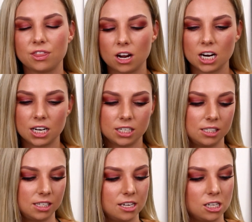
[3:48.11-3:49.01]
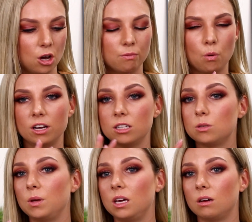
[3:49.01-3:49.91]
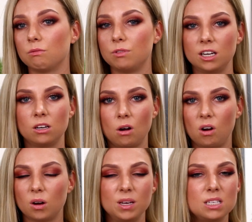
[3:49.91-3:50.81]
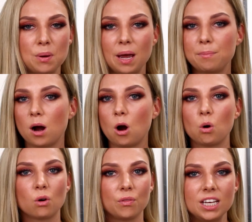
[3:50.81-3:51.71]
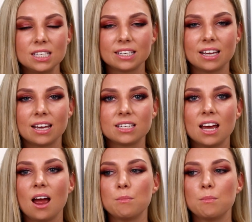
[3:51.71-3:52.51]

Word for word: thorough understanding of what is being written on a piece of paper or on the internet